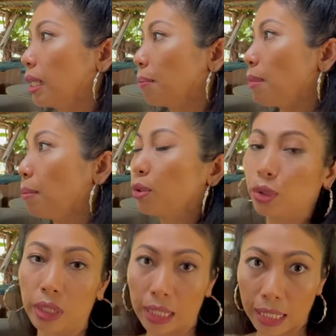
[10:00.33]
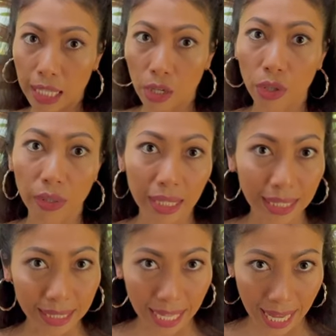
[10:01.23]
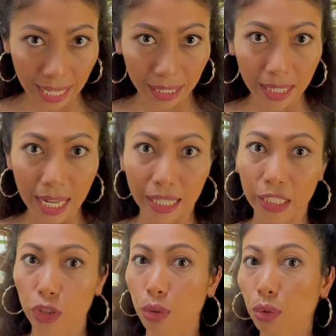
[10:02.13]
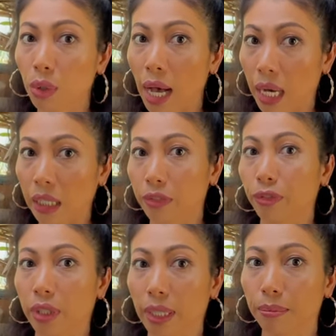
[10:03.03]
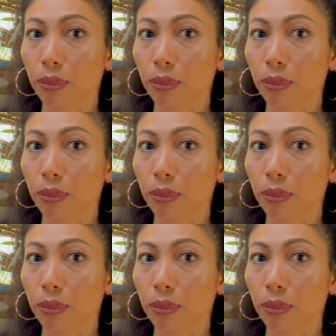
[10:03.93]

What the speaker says: bamboo stick that already dead. That is too hard for them.